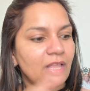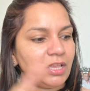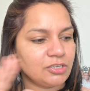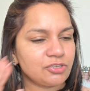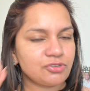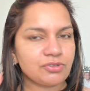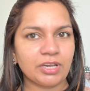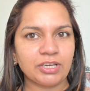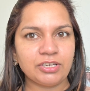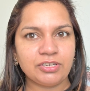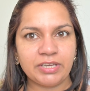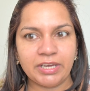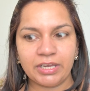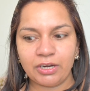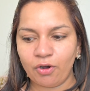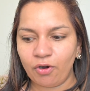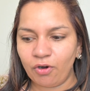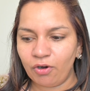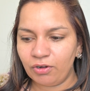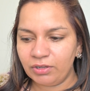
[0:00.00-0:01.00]
Trying to
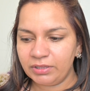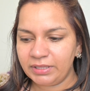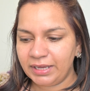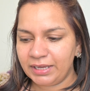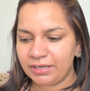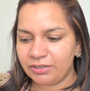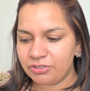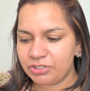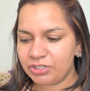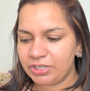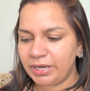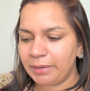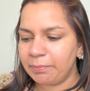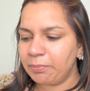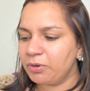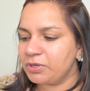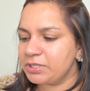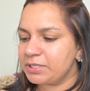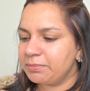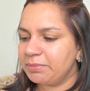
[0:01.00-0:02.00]
get all the energy I
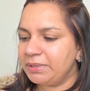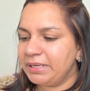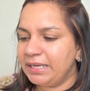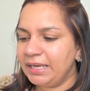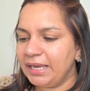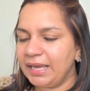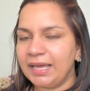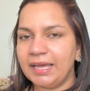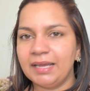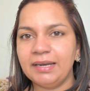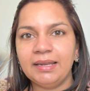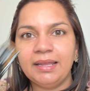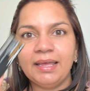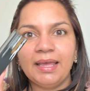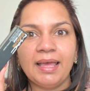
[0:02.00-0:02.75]
possibly can.